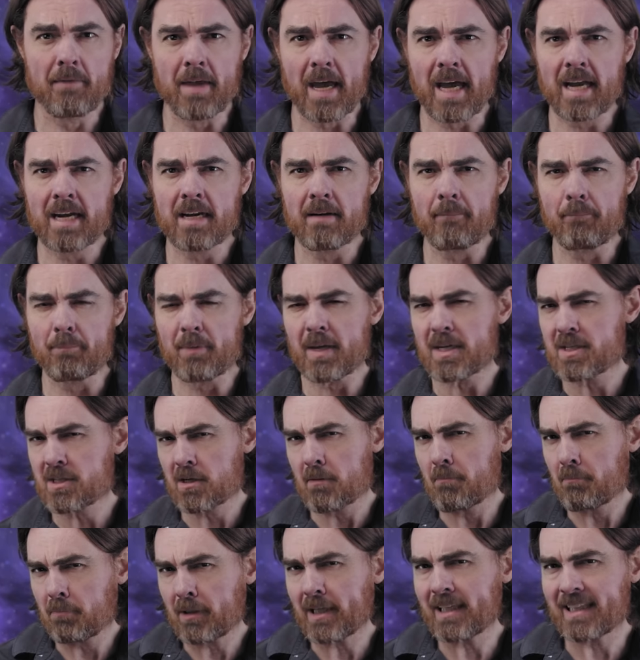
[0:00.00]
and is
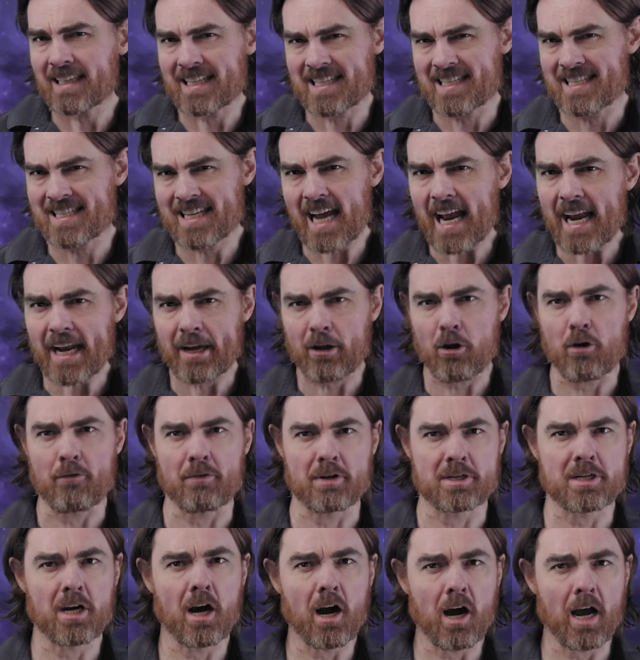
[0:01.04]
completely static over
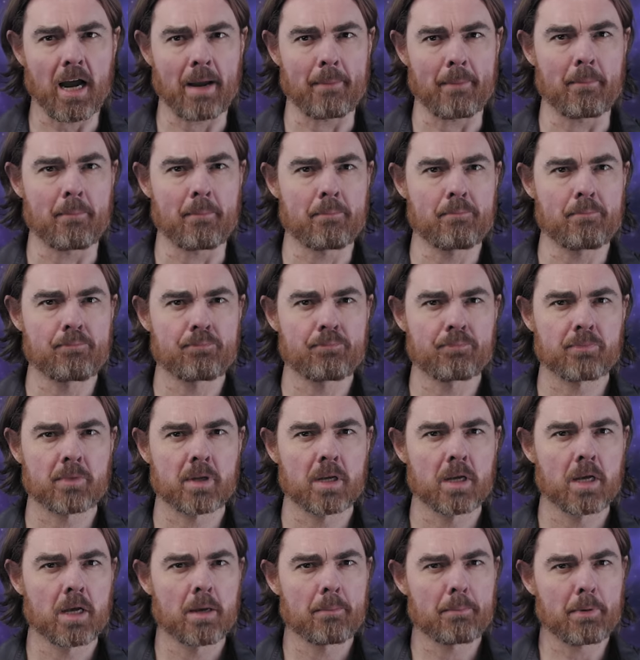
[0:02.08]
time.
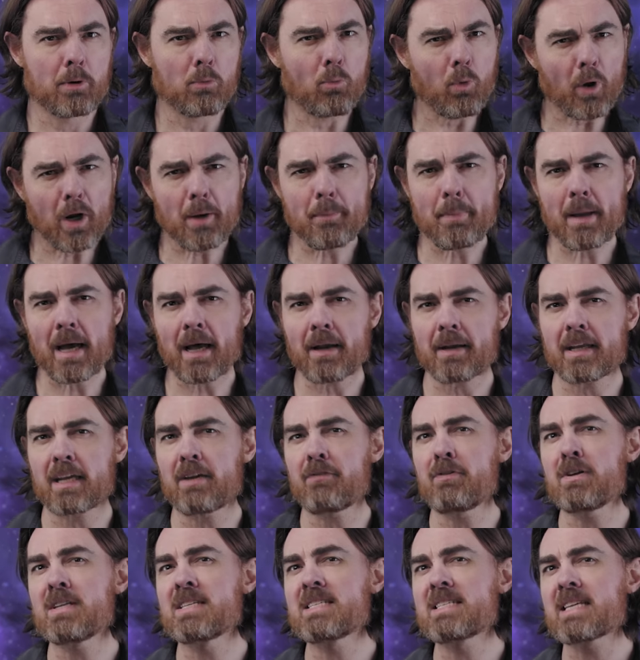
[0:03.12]
But what about if
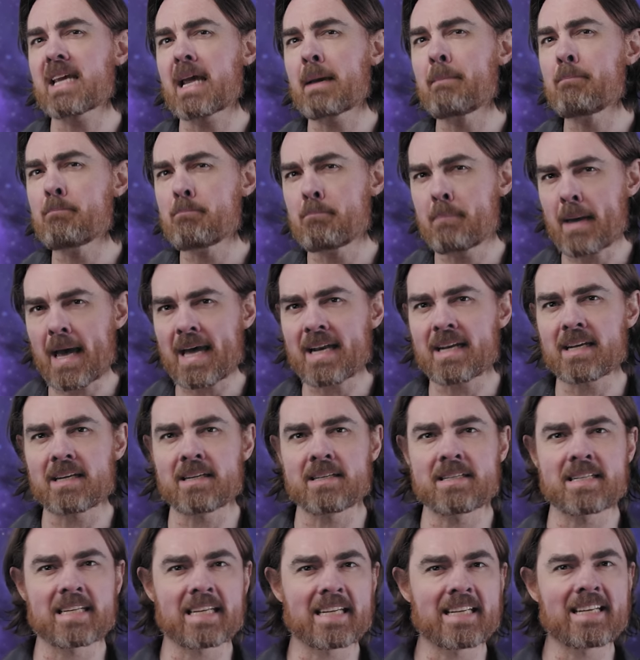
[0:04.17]
it's
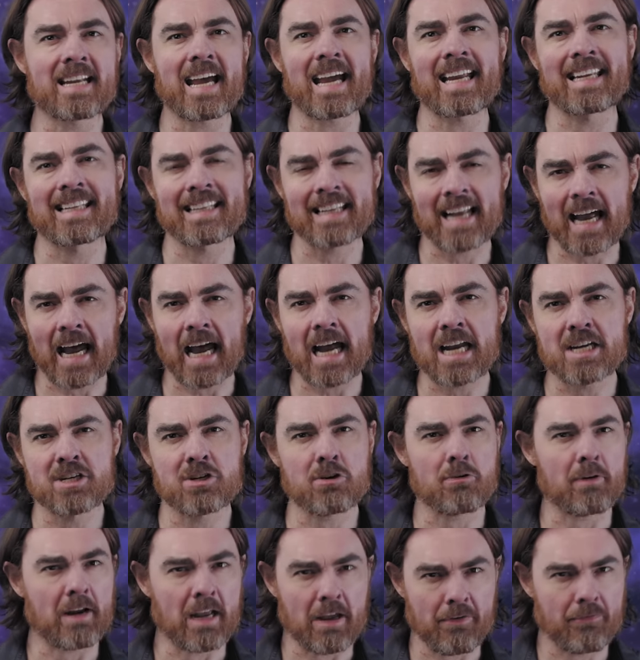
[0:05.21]
embedded in a
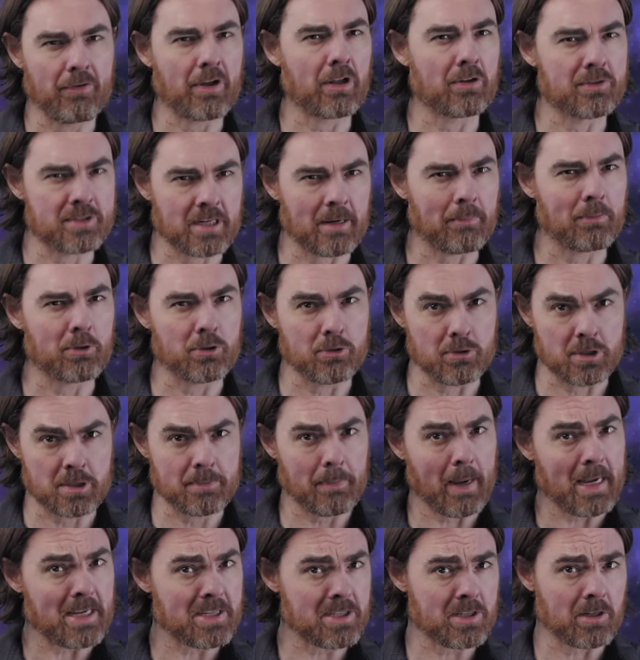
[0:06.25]
larger FLW
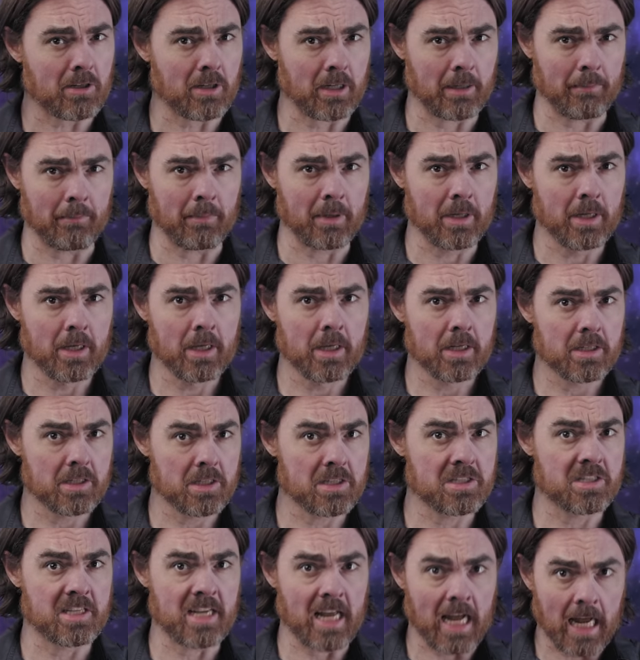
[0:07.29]
spacetime?
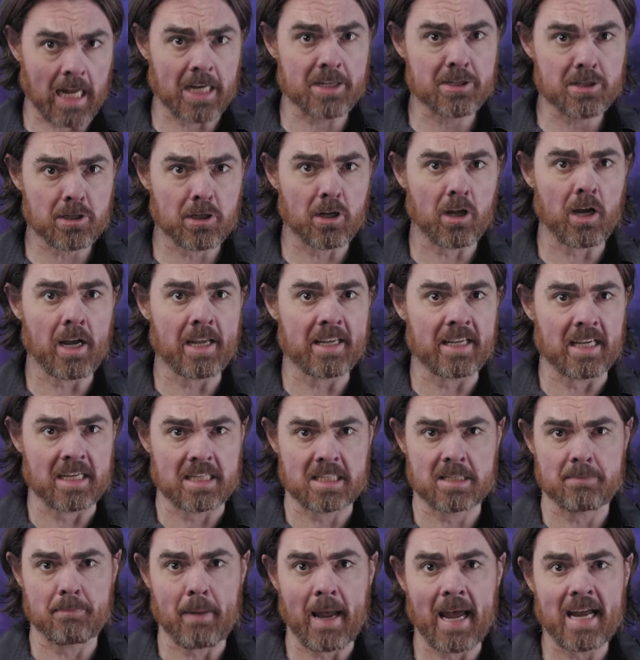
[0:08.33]
Does the underlying
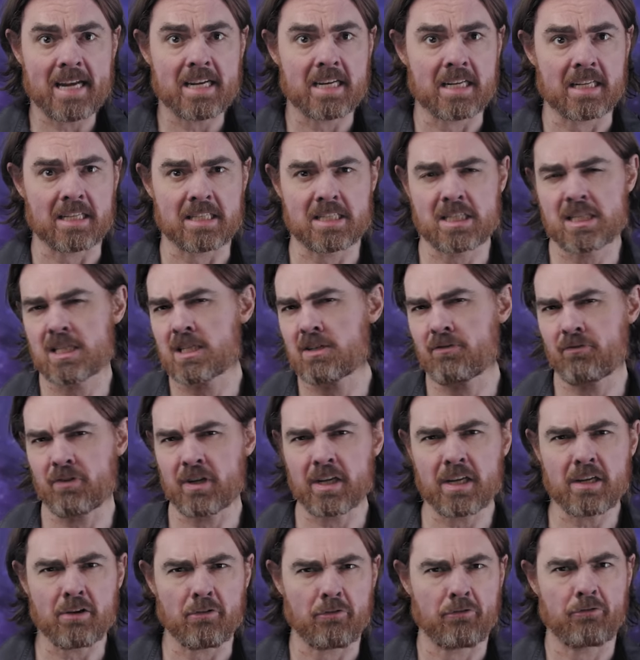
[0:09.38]
expanding
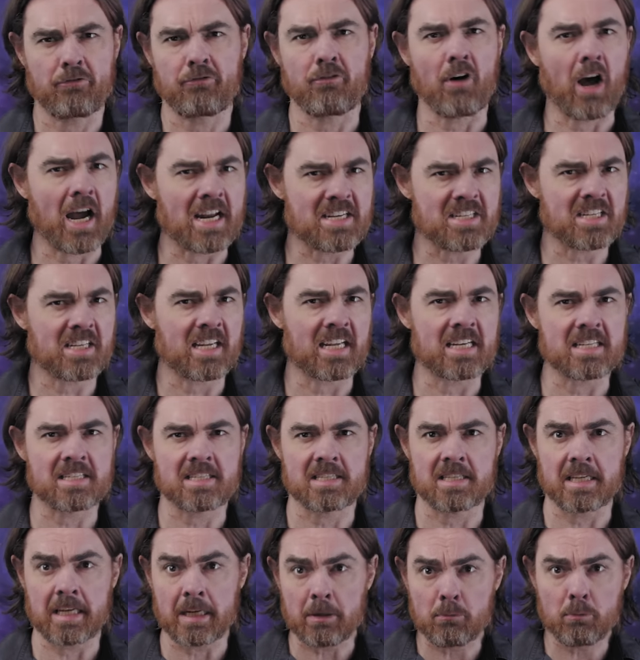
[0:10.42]
sphere fight against
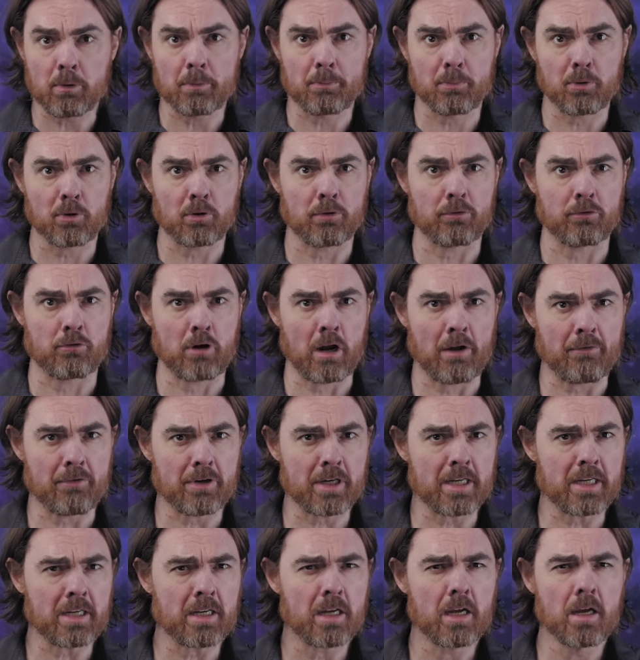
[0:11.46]
the inward pull of
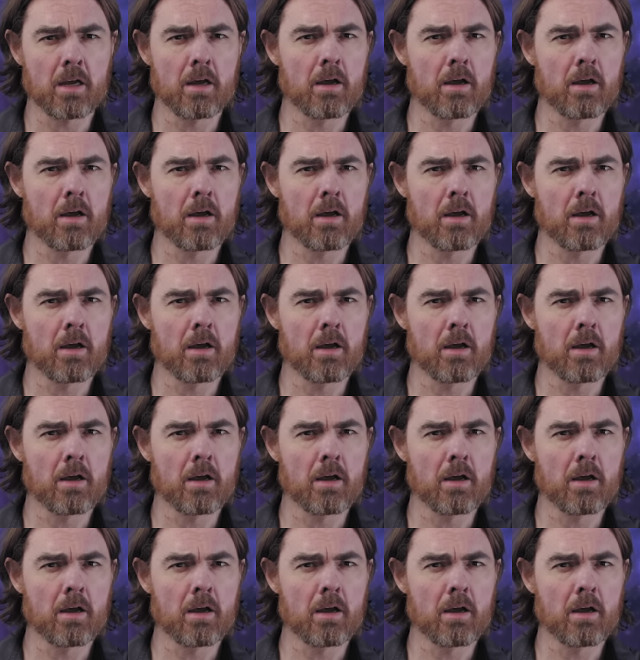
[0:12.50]
gravity?